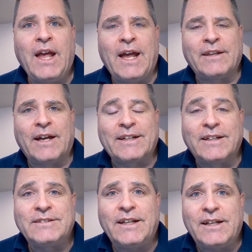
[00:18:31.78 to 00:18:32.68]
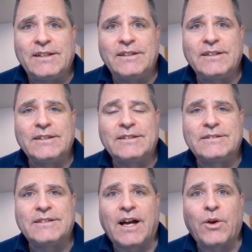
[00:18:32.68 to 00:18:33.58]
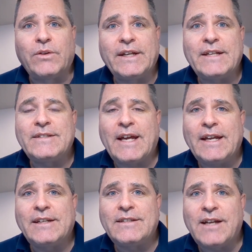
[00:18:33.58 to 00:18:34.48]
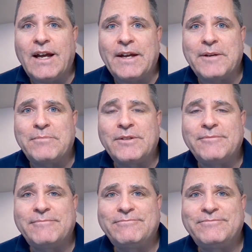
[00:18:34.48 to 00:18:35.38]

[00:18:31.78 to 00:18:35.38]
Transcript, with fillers: And like I said, not only a day and a time,